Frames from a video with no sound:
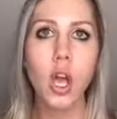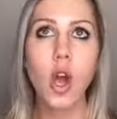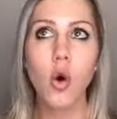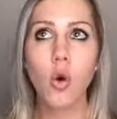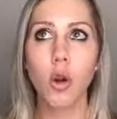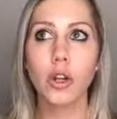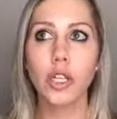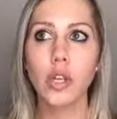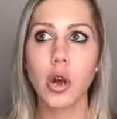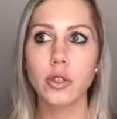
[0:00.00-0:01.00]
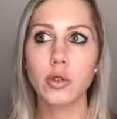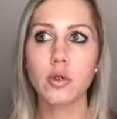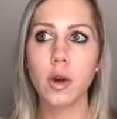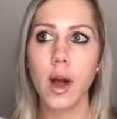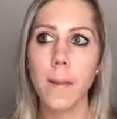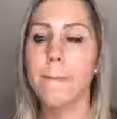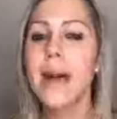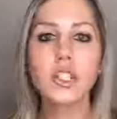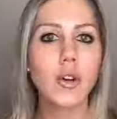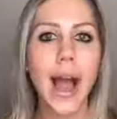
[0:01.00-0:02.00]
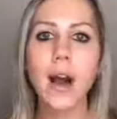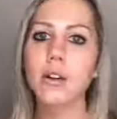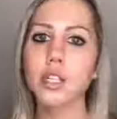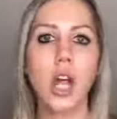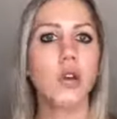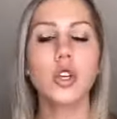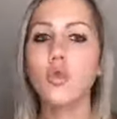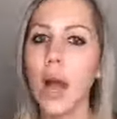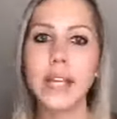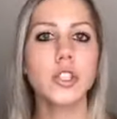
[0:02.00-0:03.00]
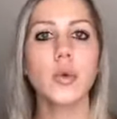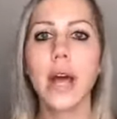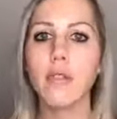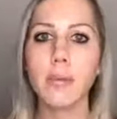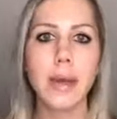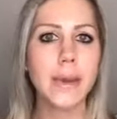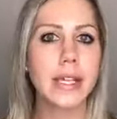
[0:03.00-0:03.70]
or you measure out your rice or whatever it may be,